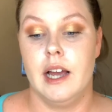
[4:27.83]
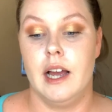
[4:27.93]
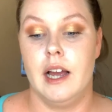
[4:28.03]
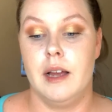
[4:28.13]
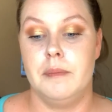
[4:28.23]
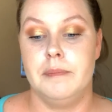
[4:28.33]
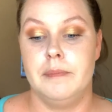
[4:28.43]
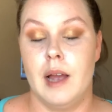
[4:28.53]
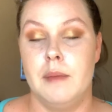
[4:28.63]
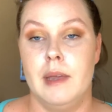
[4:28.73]

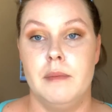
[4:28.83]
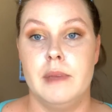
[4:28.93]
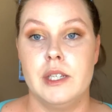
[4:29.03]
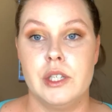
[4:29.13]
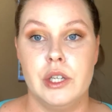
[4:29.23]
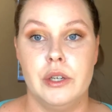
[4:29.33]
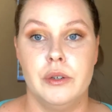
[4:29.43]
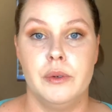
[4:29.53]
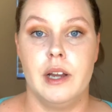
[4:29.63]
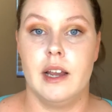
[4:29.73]
I may miss
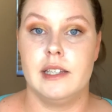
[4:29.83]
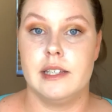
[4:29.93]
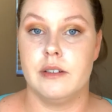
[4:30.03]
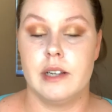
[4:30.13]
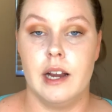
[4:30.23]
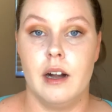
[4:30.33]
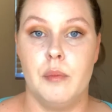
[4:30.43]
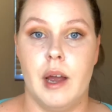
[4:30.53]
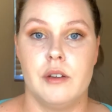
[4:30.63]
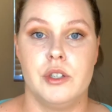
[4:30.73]
you and I still care
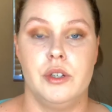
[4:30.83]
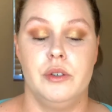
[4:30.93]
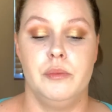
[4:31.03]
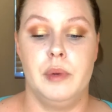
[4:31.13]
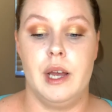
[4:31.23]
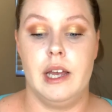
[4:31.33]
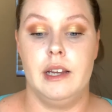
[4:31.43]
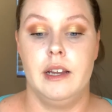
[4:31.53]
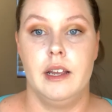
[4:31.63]
about you, but